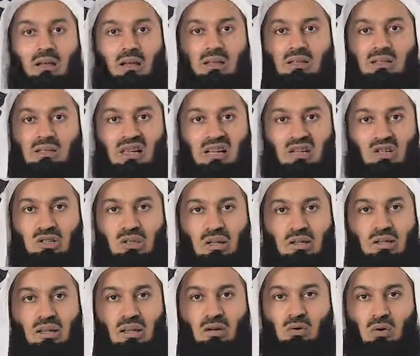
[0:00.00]
It's such
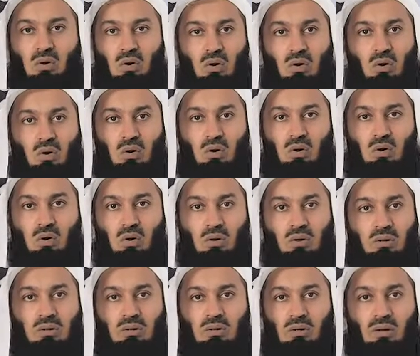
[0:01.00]
that they're
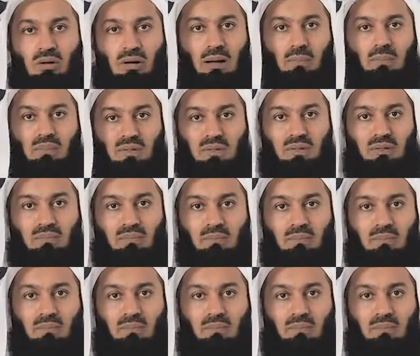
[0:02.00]
all corrupt.